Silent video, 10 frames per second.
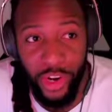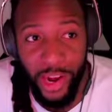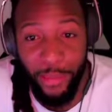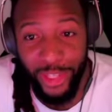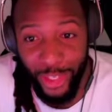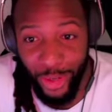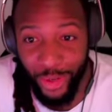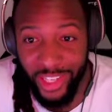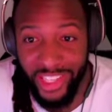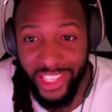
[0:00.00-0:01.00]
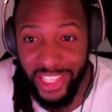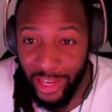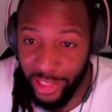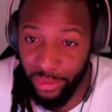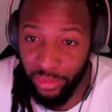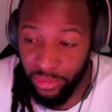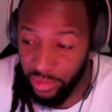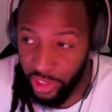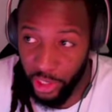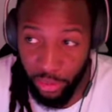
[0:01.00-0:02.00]
episode in this thousand
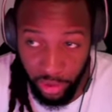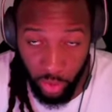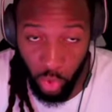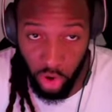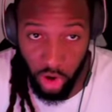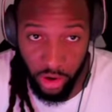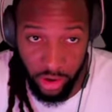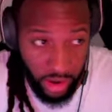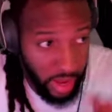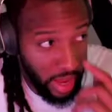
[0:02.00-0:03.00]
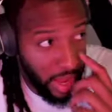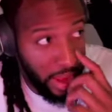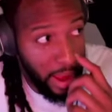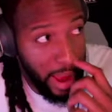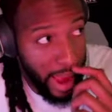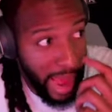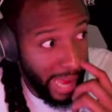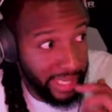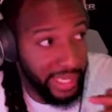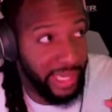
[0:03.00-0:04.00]
year blood war arc
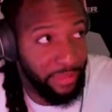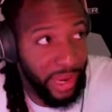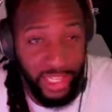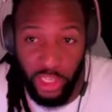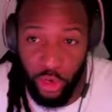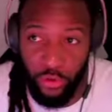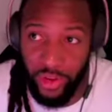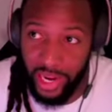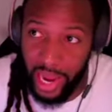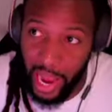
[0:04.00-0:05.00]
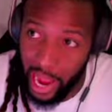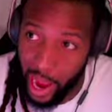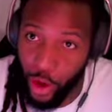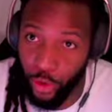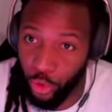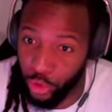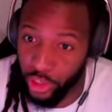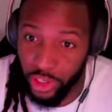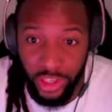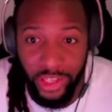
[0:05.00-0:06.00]
asking myself like how do the
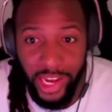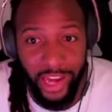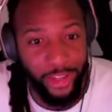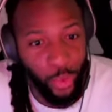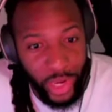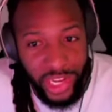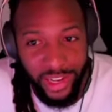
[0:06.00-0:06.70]
good guys win